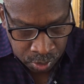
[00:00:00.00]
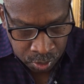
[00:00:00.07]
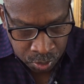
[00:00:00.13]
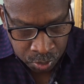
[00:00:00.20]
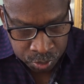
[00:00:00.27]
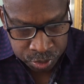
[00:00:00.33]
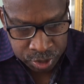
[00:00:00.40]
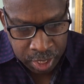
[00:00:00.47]

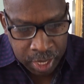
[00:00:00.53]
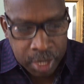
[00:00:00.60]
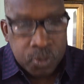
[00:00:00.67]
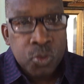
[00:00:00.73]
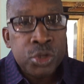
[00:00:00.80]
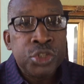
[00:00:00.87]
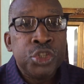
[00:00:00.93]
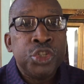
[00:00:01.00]
whose
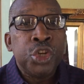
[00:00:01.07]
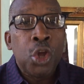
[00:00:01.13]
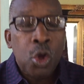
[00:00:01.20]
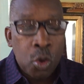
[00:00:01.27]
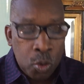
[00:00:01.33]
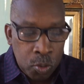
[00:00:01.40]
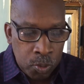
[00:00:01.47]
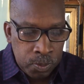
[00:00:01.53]
name was
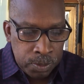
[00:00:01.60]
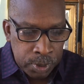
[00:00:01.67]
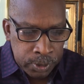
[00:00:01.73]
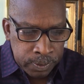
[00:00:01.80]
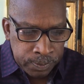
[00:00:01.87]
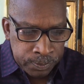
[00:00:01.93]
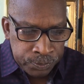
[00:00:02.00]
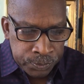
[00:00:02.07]
Job.
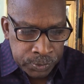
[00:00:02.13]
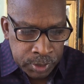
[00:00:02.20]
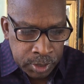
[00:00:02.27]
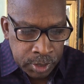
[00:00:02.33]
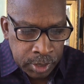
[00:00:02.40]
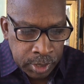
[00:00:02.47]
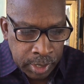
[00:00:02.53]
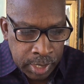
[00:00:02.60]

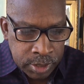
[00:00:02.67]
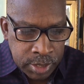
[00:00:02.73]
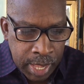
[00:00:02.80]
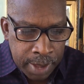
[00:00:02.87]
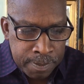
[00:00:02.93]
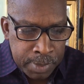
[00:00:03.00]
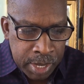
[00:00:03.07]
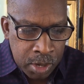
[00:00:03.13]
And
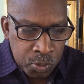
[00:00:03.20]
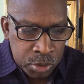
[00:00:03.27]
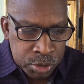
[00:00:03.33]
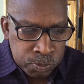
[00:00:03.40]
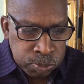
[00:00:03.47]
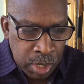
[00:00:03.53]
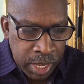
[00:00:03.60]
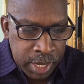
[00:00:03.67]
that man
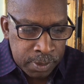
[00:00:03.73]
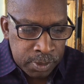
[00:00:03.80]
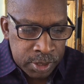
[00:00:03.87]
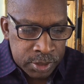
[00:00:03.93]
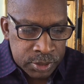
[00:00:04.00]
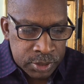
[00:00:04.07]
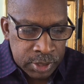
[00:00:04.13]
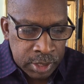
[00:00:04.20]
was
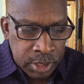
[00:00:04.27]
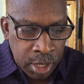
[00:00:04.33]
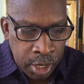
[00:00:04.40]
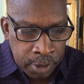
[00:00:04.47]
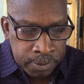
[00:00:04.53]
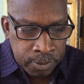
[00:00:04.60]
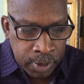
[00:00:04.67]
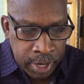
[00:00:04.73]
blameless and
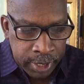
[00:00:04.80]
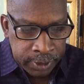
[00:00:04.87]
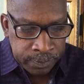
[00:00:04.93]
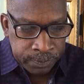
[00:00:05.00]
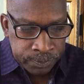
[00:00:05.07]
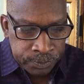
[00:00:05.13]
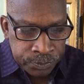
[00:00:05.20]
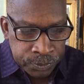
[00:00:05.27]
upright,
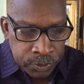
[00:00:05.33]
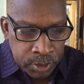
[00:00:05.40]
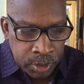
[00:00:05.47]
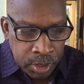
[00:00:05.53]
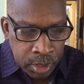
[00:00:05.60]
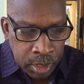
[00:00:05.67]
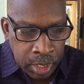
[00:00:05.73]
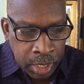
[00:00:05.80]

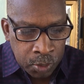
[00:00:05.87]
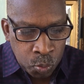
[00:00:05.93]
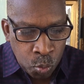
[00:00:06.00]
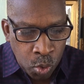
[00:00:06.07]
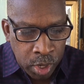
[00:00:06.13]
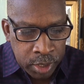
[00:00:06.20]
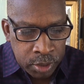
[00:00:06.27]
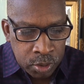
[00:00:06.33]
and
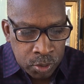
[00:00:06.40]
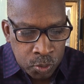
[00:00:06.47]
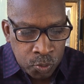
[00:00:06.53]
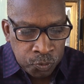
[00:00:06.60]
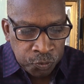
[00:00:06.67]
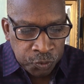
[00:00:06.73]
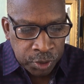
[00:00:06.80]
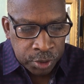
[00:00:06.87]
one
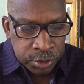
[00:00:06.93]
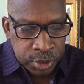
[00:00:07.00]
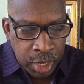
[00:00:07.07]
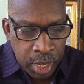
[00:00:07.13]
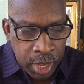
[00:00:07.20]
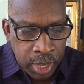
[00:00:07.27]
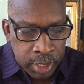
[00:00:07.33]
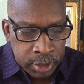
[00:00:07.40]
who feared
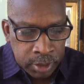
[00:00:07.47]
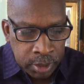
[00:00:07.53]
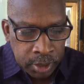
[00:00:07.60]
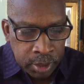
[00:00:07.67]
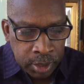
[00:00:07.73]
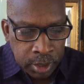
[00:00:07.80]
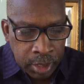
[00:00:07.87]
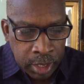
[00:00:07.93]
God
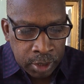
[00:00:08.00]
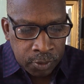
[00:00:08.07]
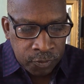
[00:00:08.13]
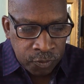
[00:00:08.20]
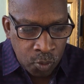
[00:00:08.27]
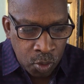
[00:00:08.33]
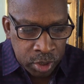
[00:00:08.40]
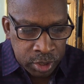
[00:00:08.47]
and
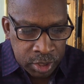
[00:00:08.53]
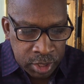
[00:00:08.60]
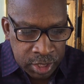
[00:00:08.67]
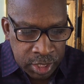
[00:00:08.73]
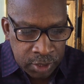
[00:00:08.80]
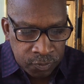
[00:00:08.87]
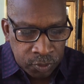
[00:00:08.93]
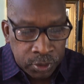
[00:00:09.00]
avoided
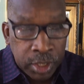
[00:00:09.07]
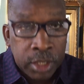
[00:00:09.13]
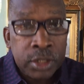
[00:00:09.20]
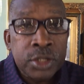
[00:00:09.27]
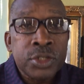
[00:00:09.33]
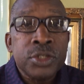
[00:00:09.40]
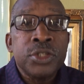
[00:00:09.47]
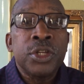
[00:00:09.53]
evil. Now,
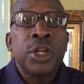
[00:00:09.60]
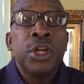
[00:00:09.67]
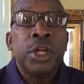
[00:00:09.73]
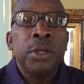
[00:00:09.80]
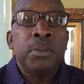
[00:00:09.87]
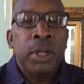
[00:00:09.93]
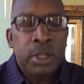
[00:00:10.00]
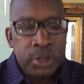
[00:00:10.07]
this is a
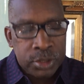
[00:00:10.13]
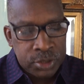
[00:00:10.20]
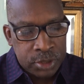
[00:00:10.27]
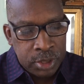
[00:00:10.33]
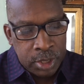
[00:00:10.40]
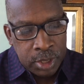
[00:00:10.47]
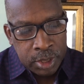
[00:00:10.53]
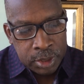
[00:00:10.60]
good man.
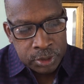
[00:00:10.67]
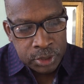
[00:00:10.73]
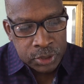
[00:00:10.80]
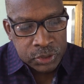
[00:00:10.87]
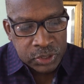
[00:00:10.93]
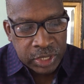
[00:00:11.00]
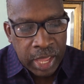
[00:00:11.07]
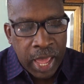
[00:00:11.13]

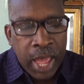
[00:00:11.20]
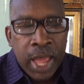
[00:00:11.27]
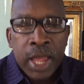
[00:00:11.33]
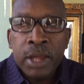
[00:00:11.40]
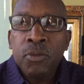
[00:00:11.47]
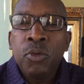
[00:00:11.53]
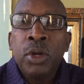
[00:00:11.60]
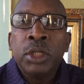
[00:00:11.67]
This
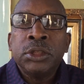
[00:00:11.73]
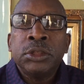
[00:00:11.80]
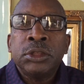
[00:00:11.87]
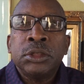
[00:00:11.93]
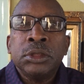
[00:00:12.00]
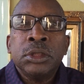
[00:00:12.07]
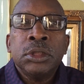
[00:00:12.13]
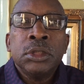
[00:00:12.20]
guy
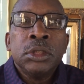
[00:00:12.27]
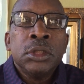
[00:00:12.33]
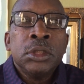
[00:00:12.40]
was,